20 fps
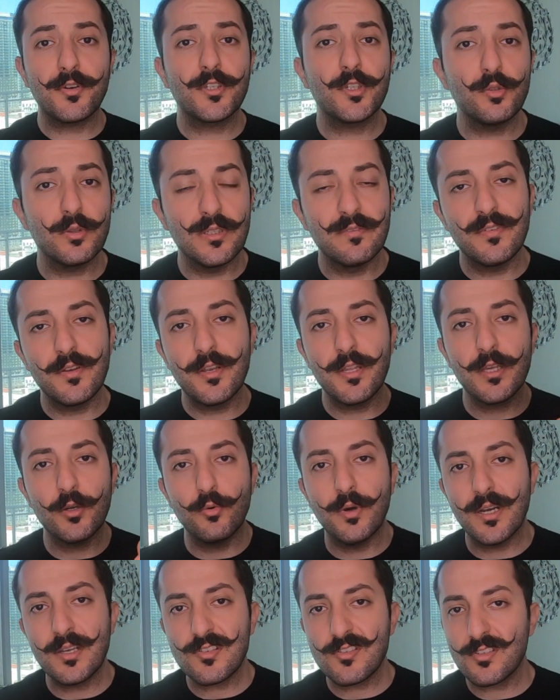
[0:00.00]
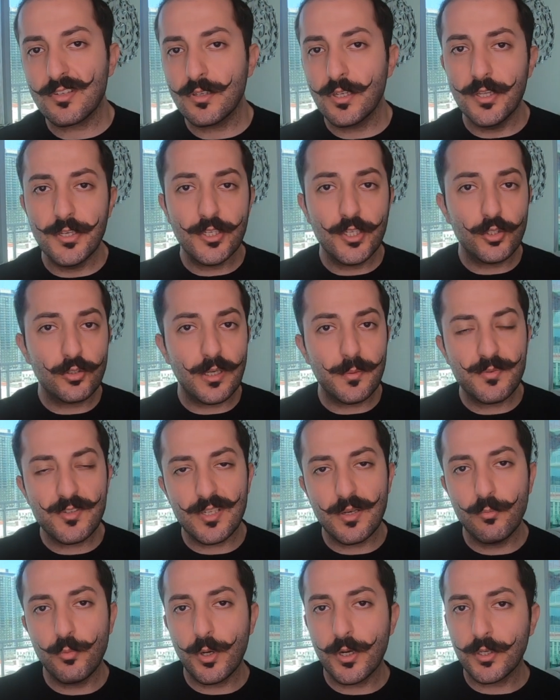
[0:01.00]
you live in the US, in Europe
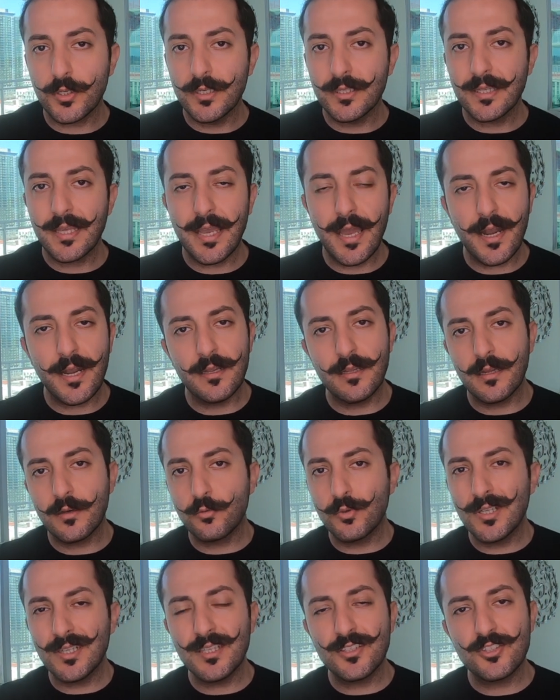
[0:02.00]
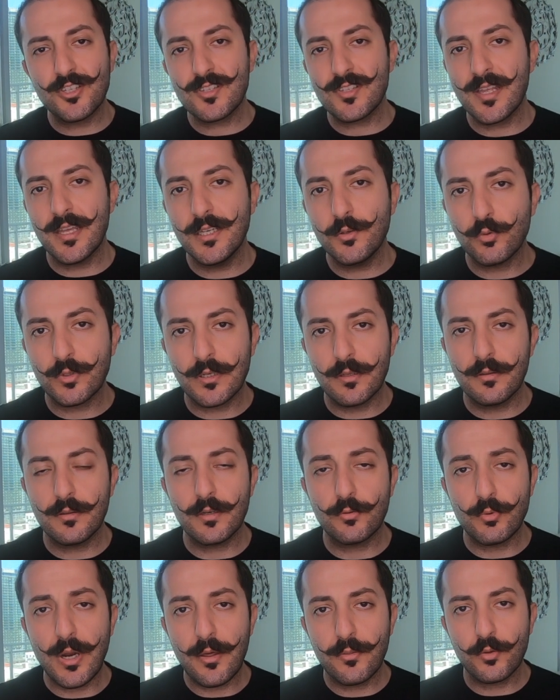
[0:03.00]
somewhere, in Canada, really just anywhere
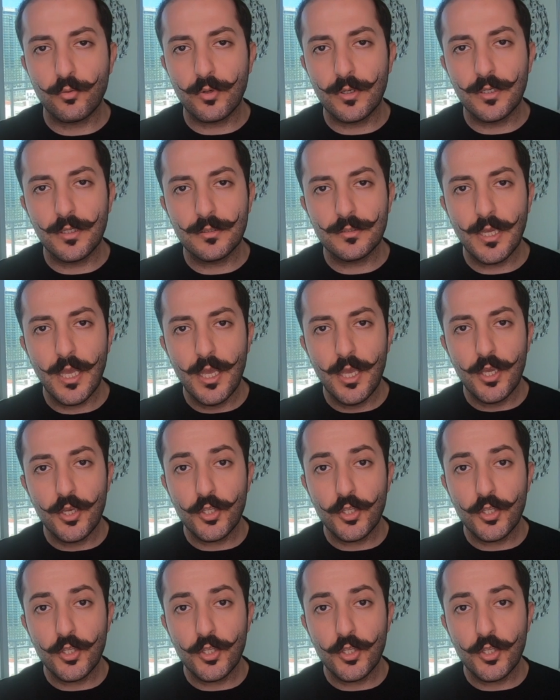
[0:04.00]
around the world,